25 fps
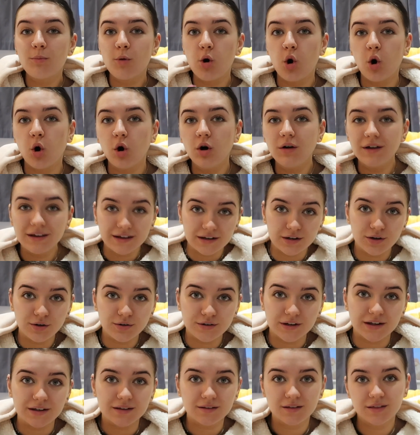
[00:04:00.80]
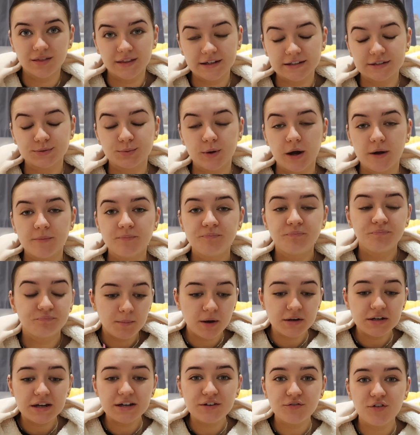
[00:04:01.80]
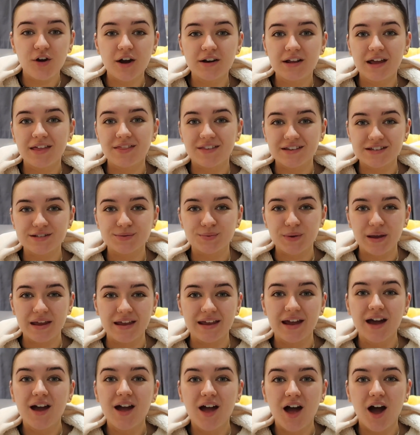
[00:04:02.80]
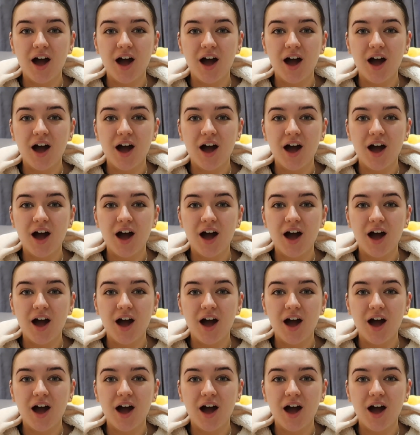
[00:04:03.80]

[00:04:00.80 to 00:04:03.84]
more, including this one. Monday to Friday this week,